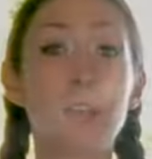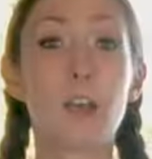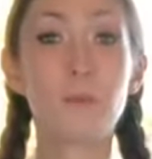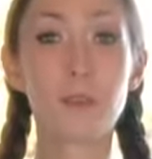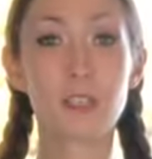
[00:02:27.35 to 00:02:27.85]
been
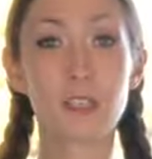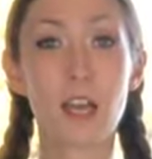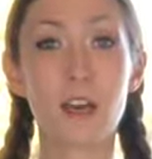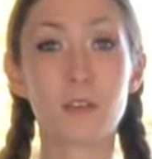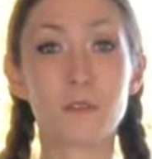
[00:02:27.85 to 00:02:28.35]
up with the
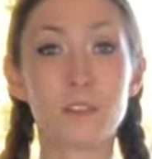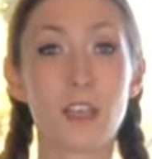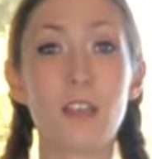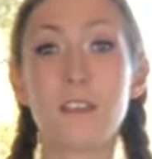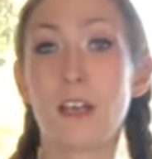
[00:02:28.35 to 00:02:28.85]
clouds
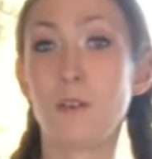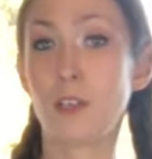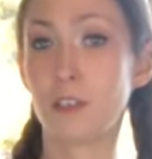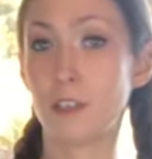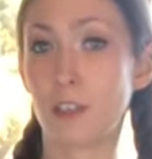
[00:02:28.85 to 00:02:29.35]
and down
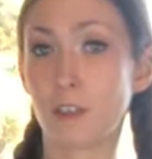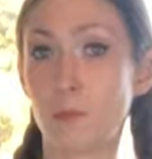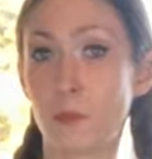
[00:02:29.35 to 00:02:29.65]
on the dark